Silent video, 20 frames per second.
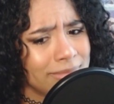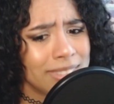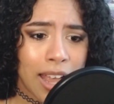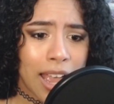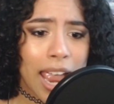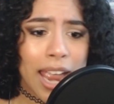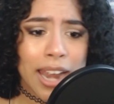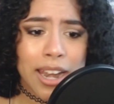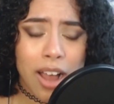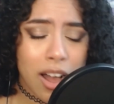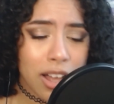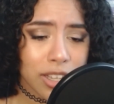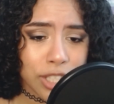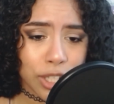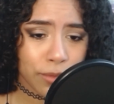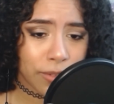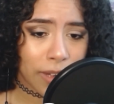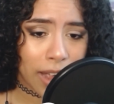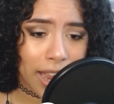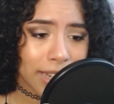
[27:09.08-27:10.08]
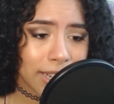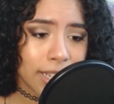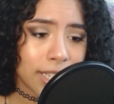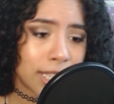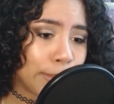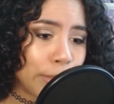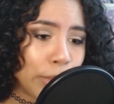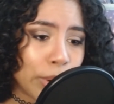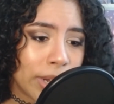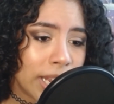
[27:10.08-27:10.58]
and also fine is
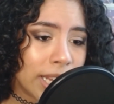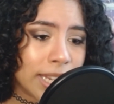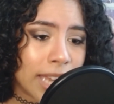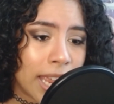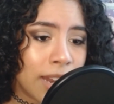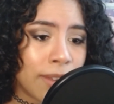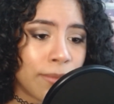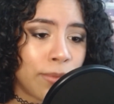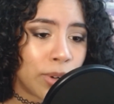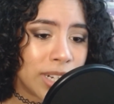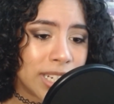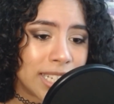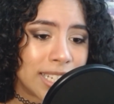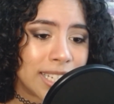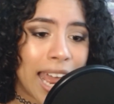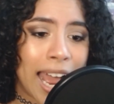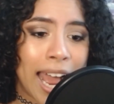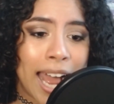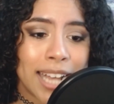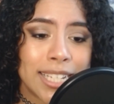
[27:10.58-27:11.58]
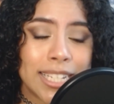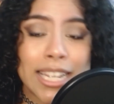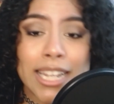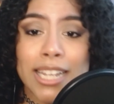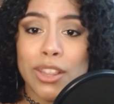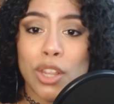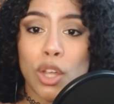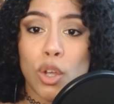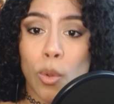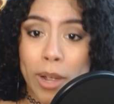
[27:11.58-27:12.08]
supporting Native voices
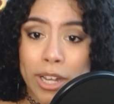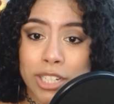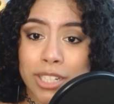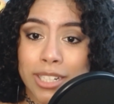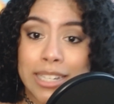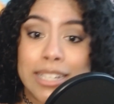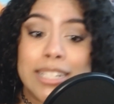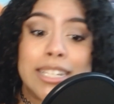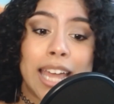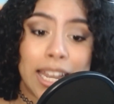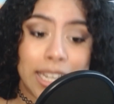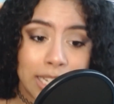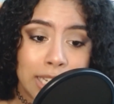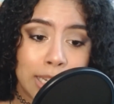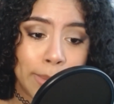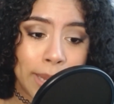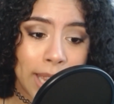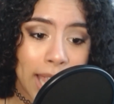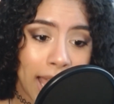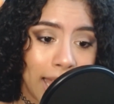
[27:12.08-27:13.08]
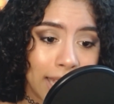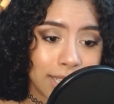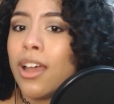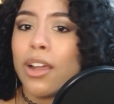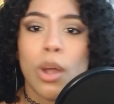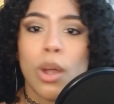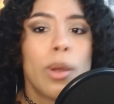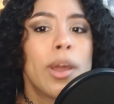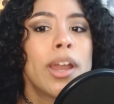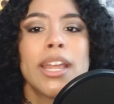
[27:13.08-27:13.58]
asking the questions that need to be asked.
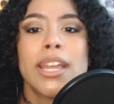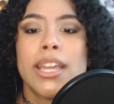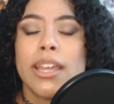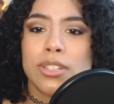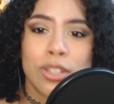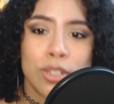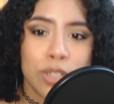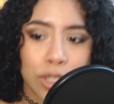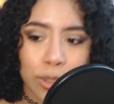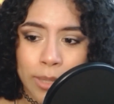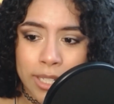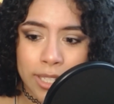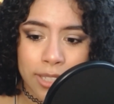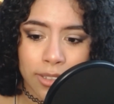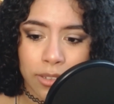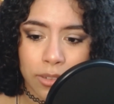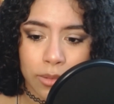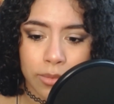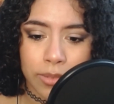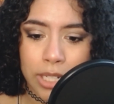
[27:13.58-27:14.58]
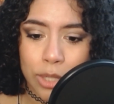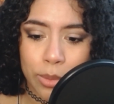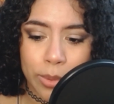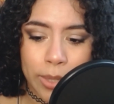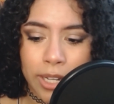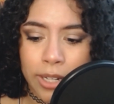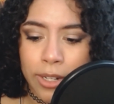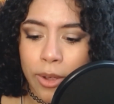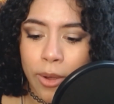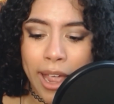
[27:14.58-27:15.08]
Go ahead and give those tweets a little
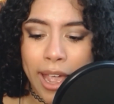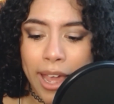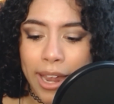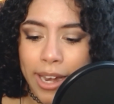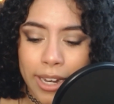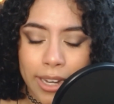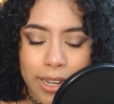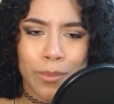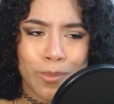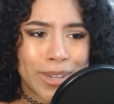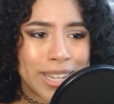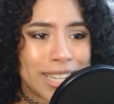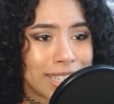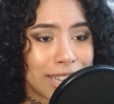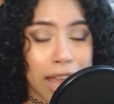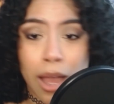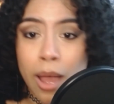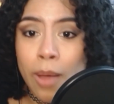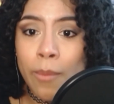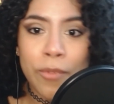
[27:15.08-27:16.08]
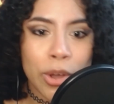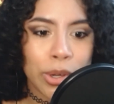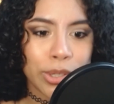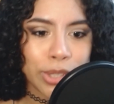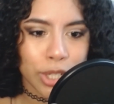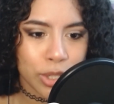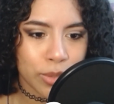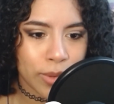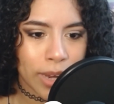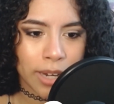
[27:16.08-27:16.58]
retweet. Go ahead and upvote
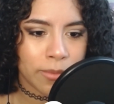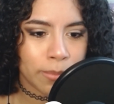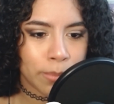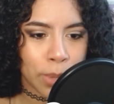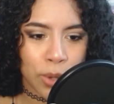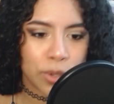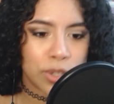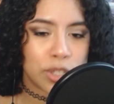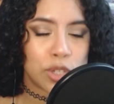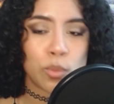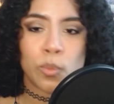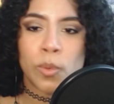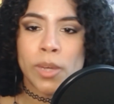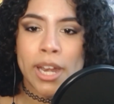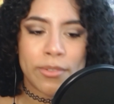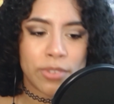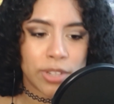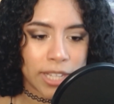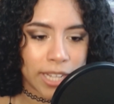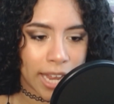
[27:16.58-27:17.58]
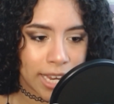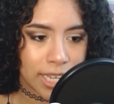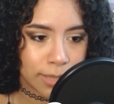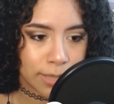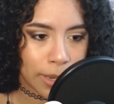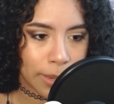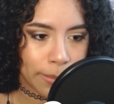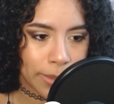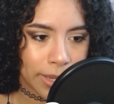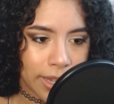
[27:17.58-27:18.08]
those Reddit posts, whatever the case
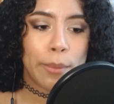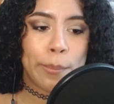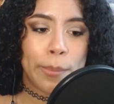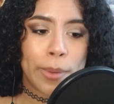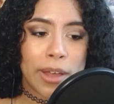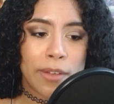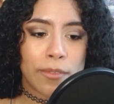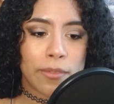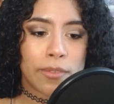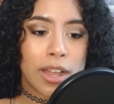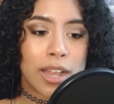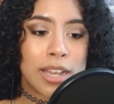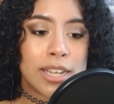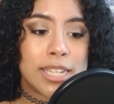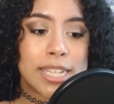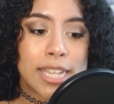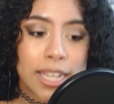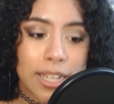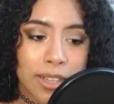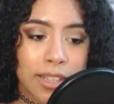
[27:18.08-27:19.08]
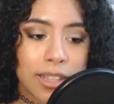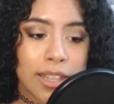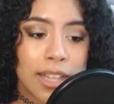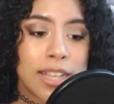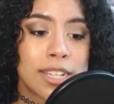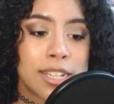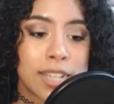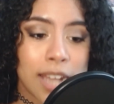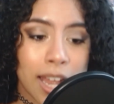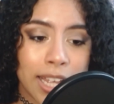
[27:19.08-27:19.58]
may be. But until
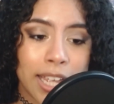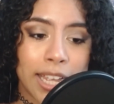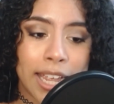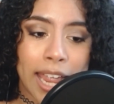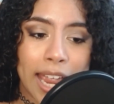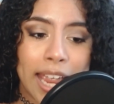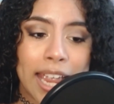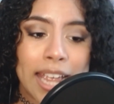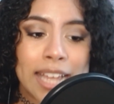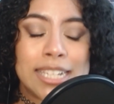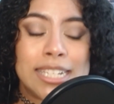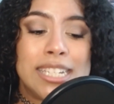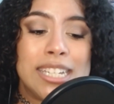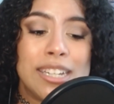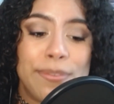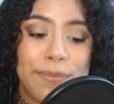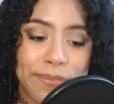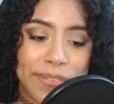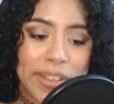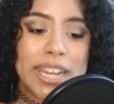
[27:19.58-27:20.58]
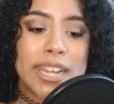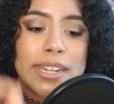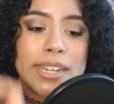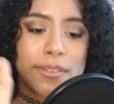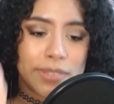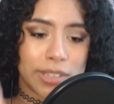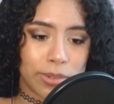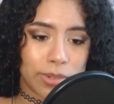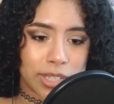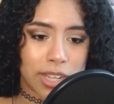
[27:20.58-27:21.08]
Sokkagate is
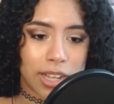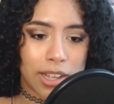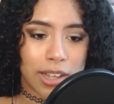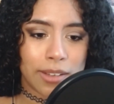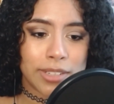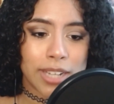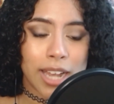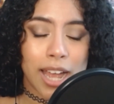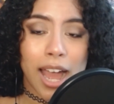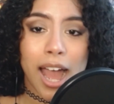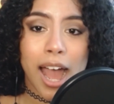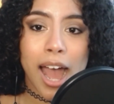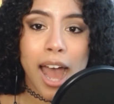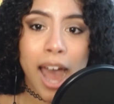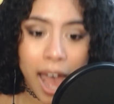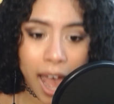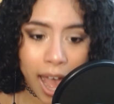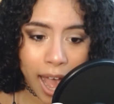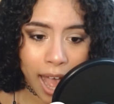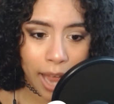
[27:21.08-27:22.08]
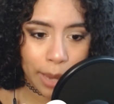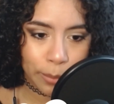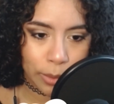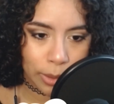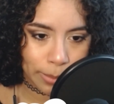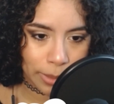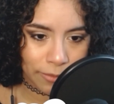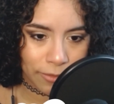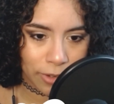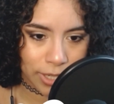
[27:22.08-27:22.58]
definitively resolved, I will
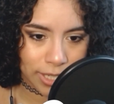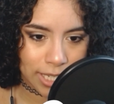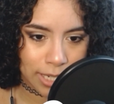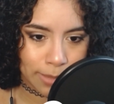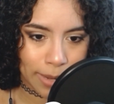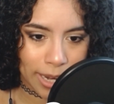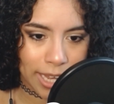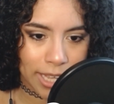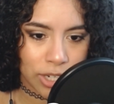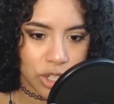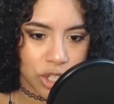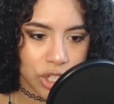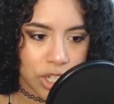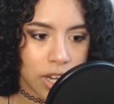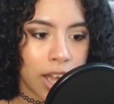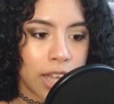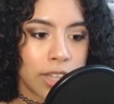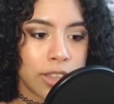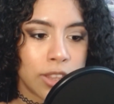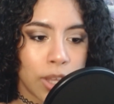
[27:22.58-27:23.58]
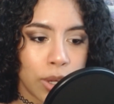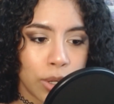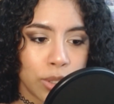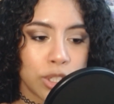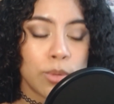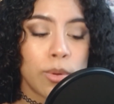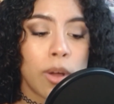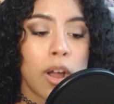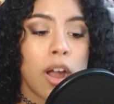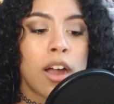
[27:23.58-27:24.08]
be focusing my energy on those
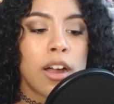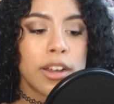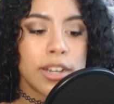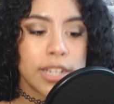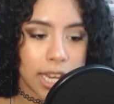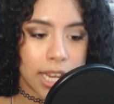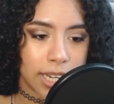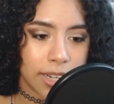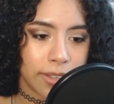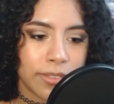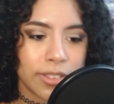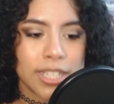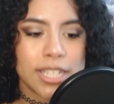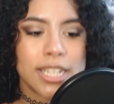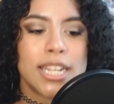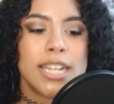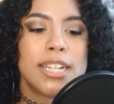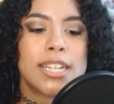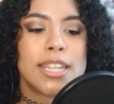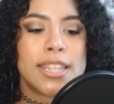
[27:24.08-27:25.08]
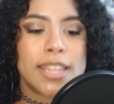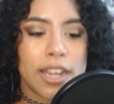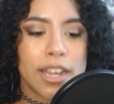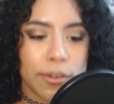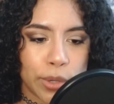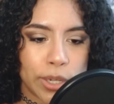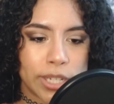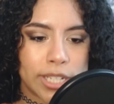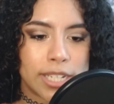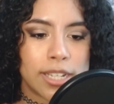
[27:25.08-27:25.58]
who are Native, listening to their
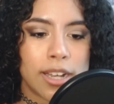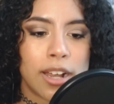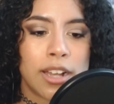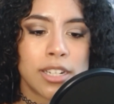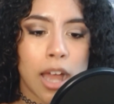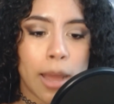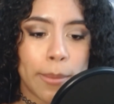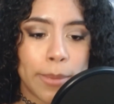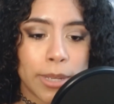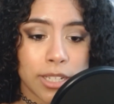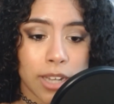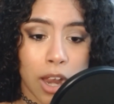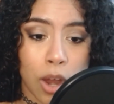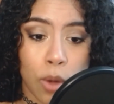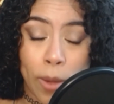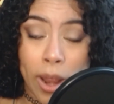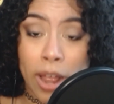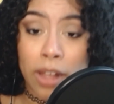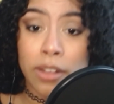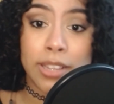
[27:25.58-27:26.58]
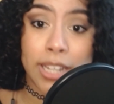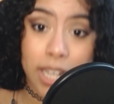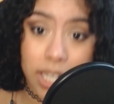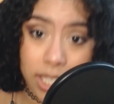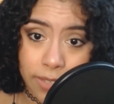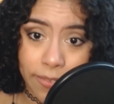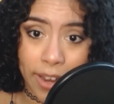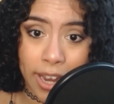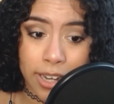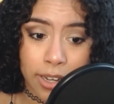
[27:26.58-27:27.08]
voices on topics around this
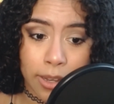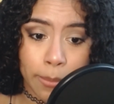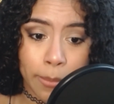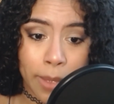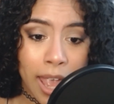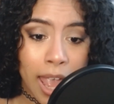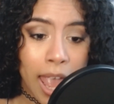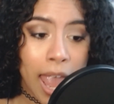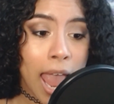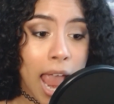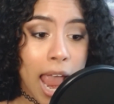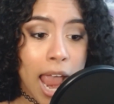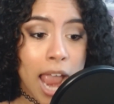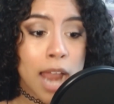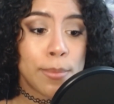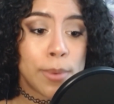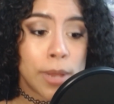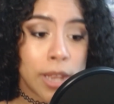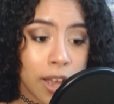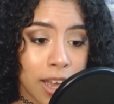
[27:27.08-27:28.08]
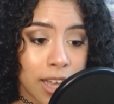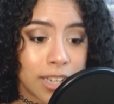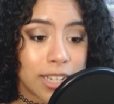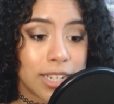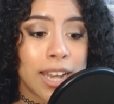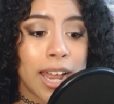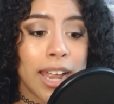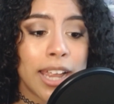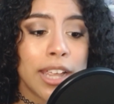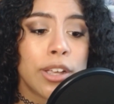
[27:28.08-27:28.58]
fandom and beyond.
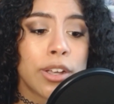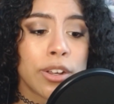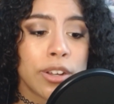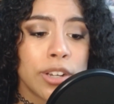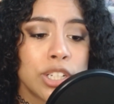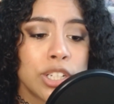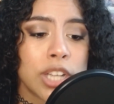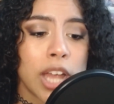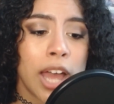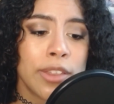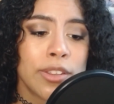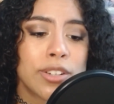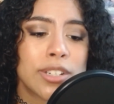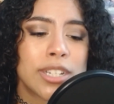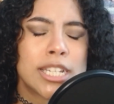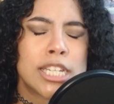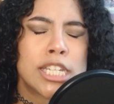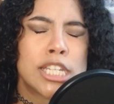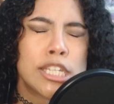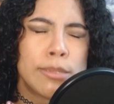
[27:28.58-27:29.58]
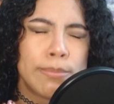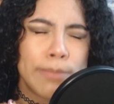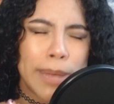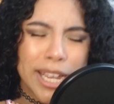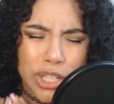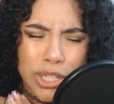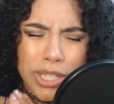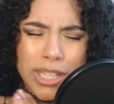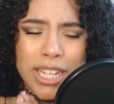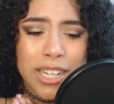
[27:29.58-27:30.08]
And I encourage others,
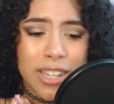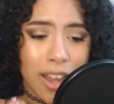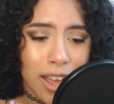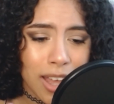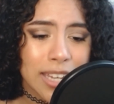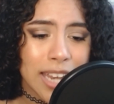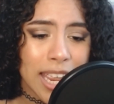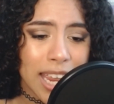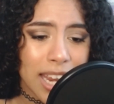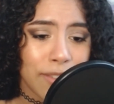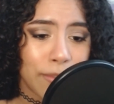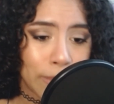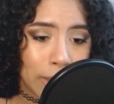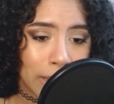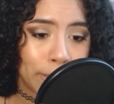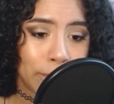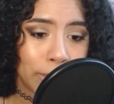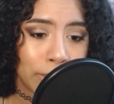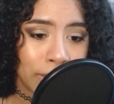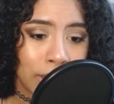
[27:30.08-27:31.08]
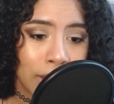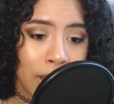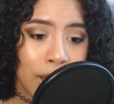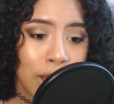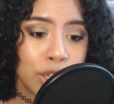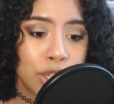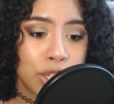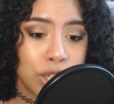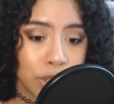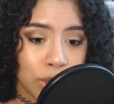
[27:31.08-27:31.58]
especially non-Native people,
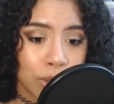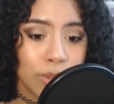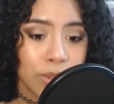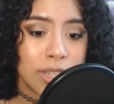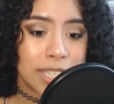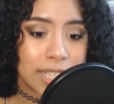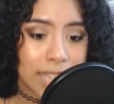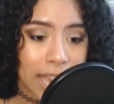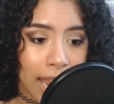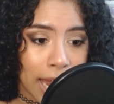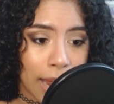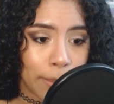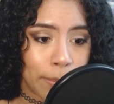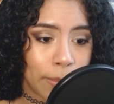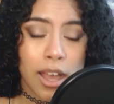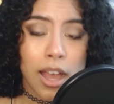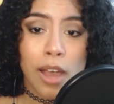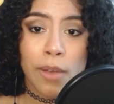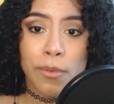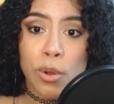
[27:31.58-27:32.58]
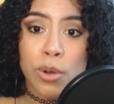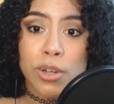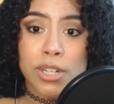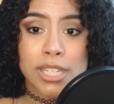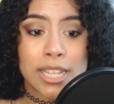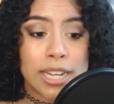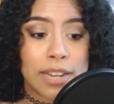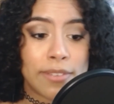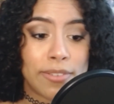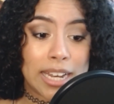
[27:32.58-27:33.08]
to do the same. Of course,
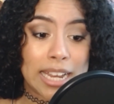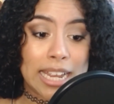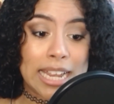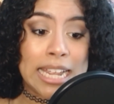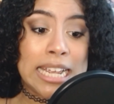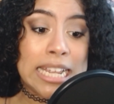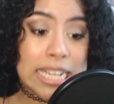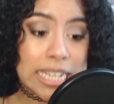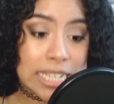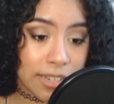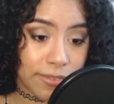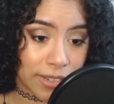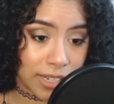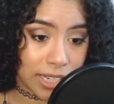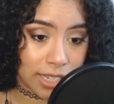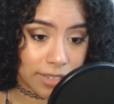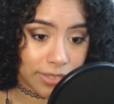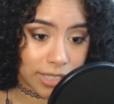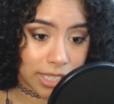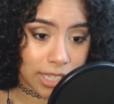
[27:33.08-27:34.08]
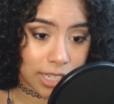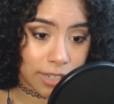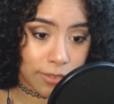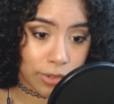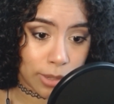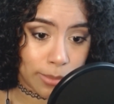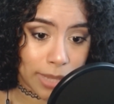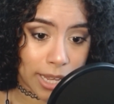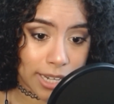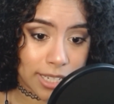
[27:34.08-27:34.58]
then if it is definitively
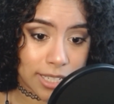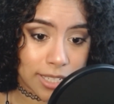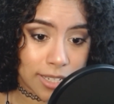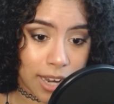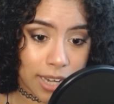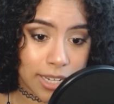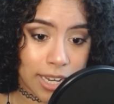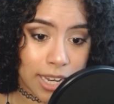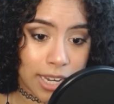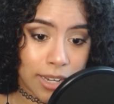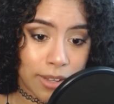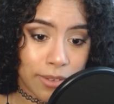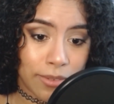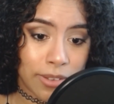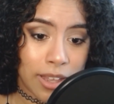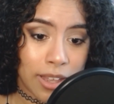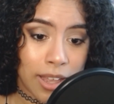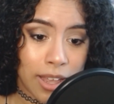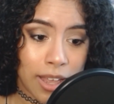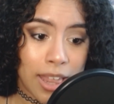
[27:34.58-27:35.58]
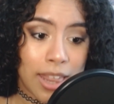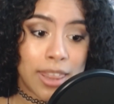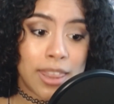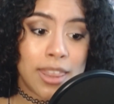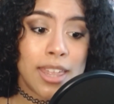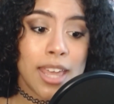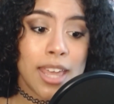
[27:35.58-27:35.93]
confirmed that he's not Native, then